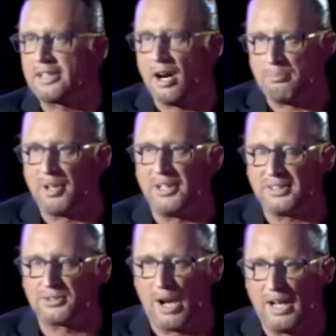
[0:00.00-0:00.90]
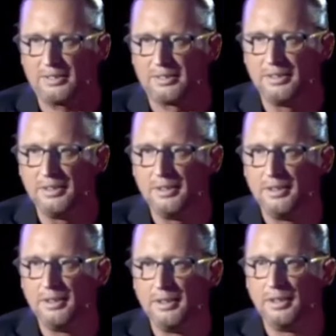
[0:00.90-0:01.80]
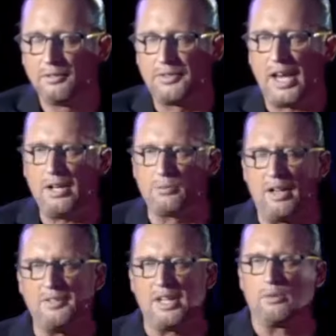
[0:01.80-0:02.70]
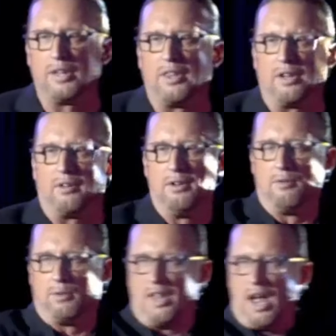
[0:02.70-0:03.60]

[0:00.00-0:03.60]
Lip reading: companies, right? They running with the